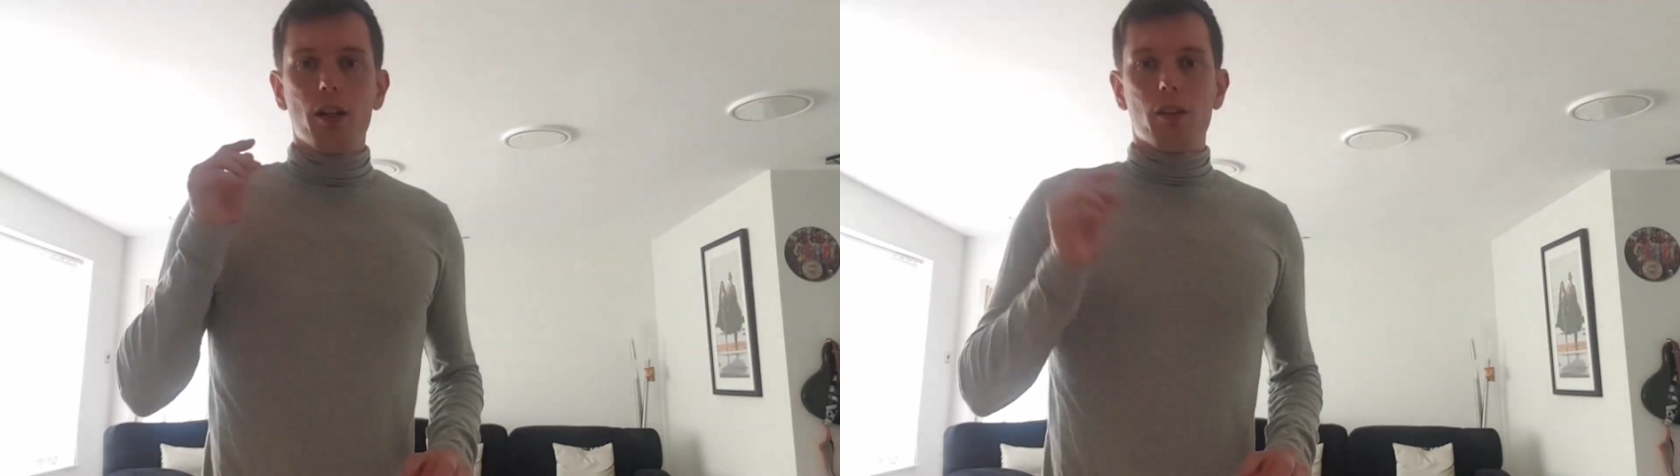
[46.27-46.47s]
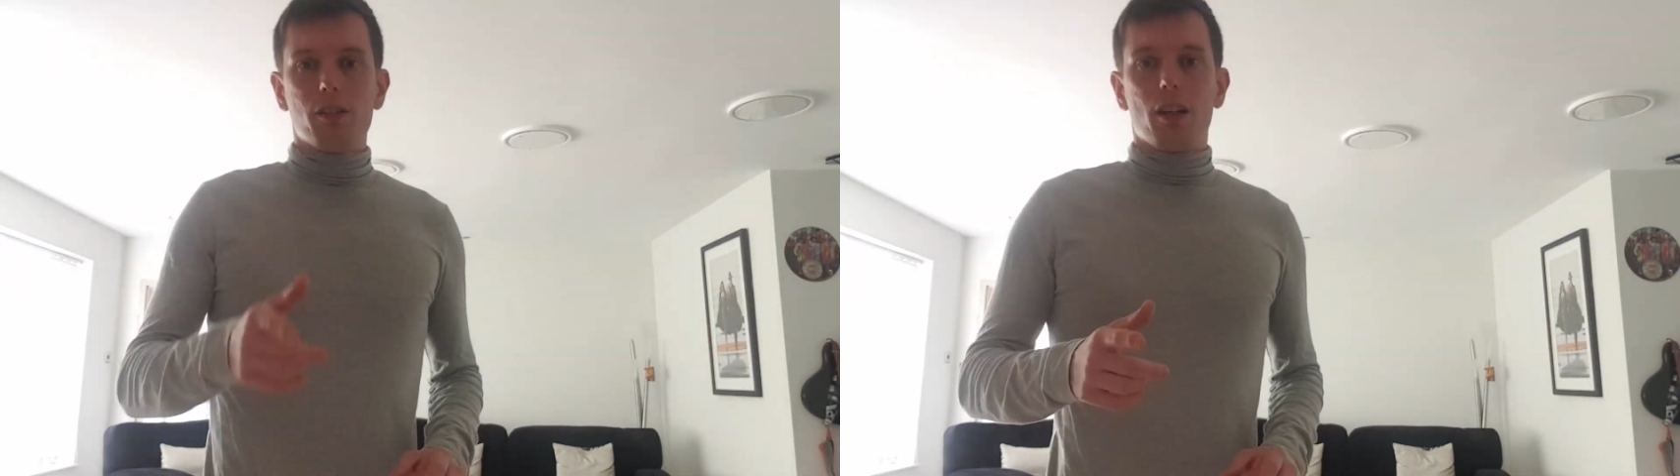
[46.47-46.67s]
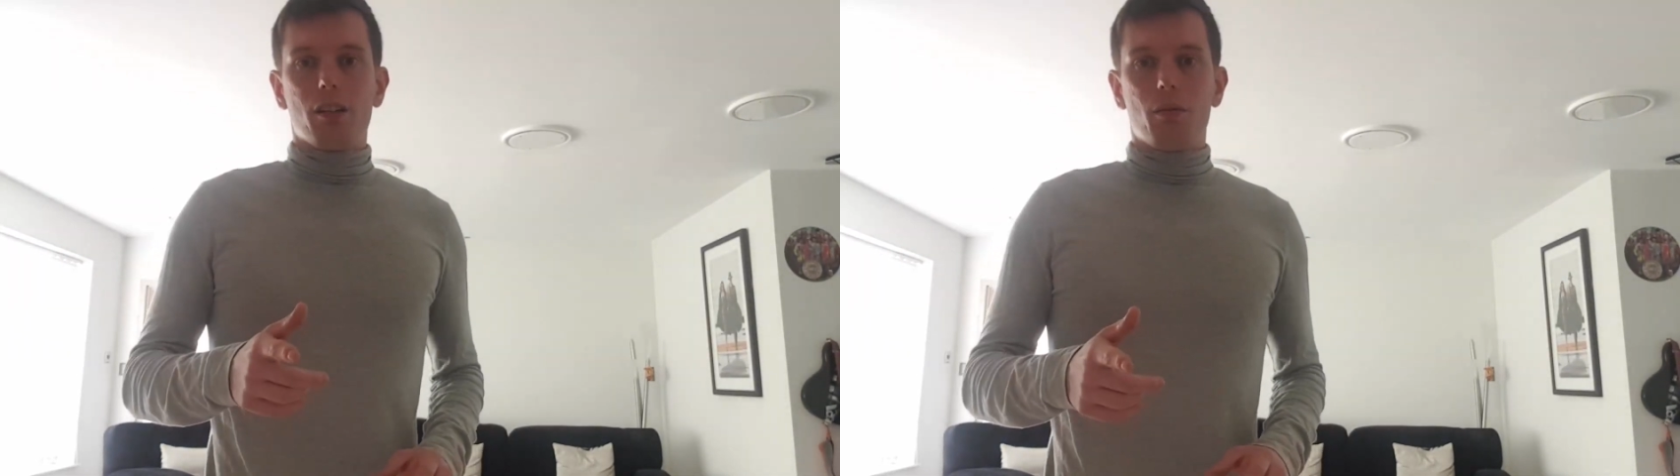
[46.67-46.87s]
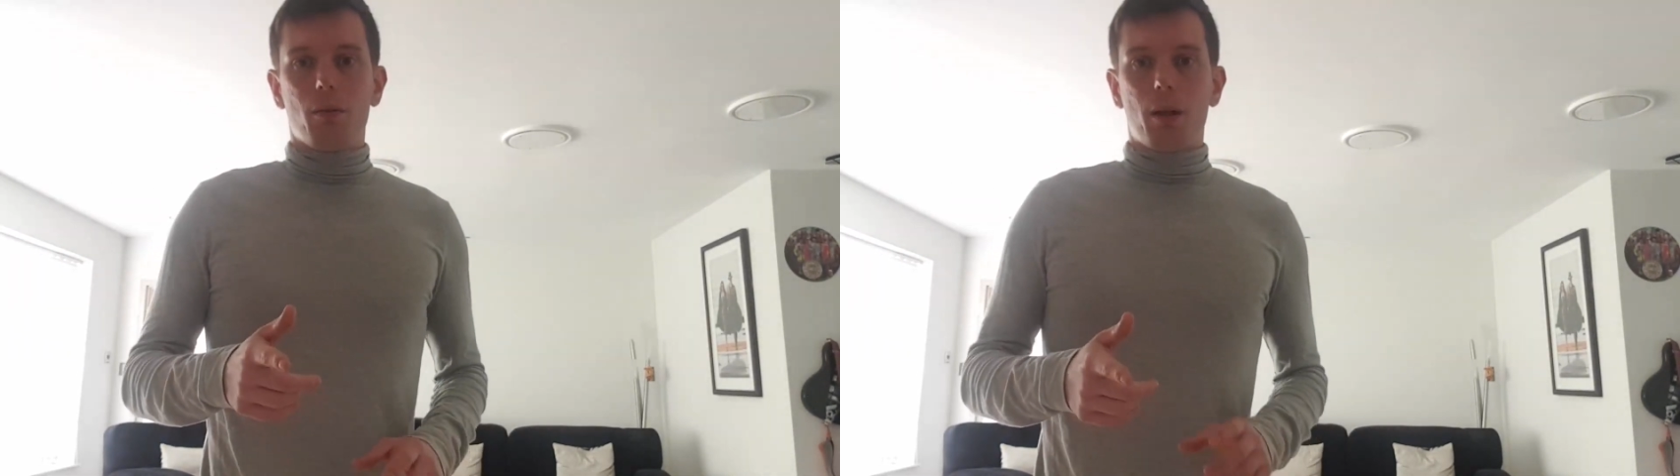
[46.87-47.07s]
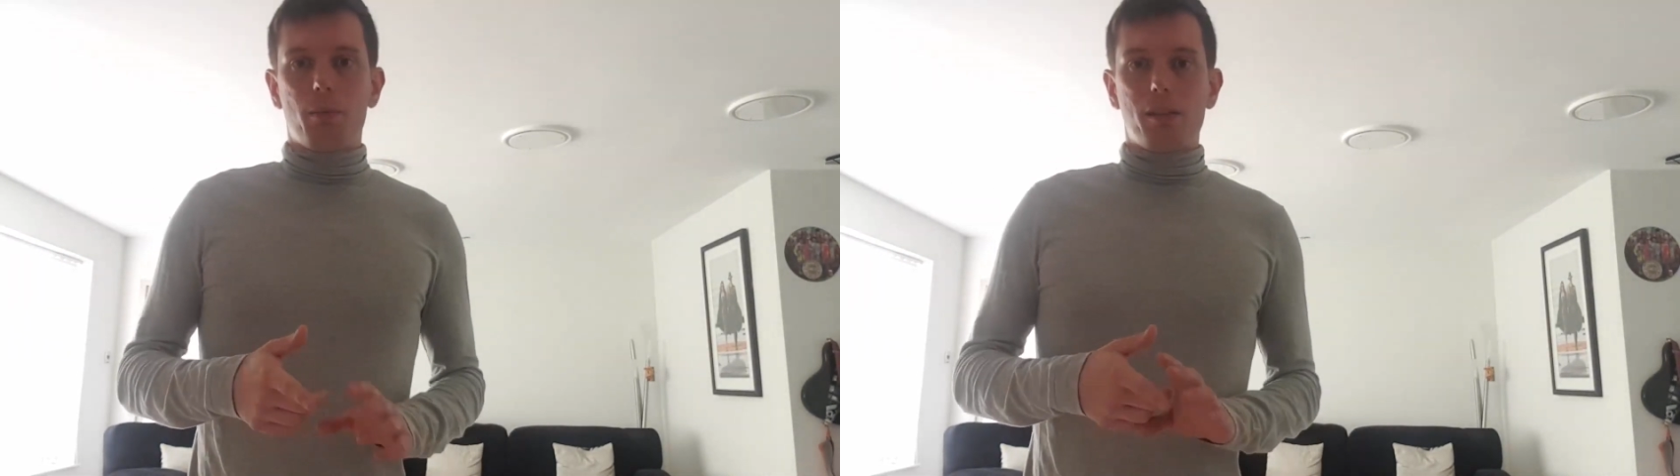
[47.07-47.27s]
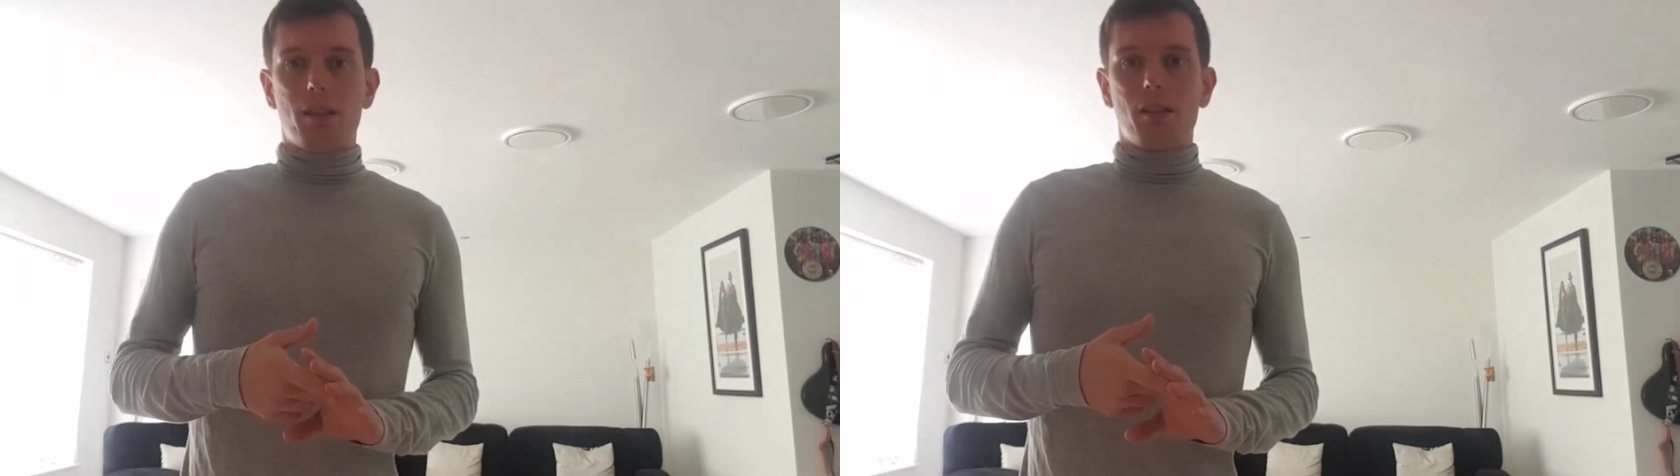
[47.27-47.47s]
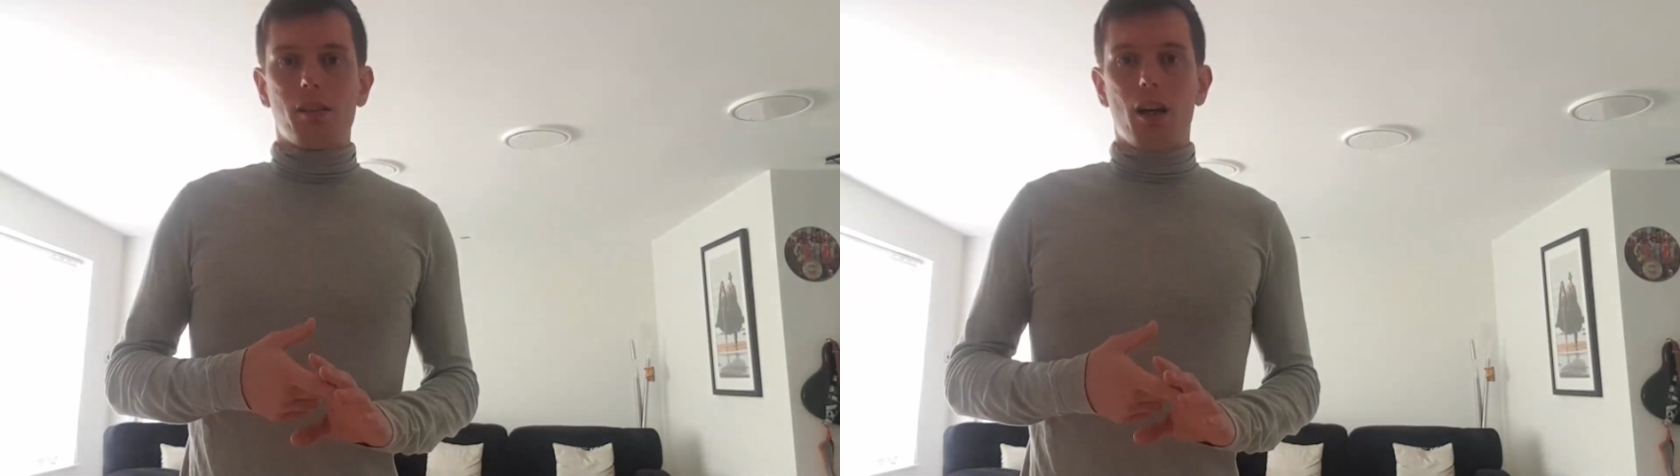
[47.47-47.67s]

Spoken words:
got started with my business,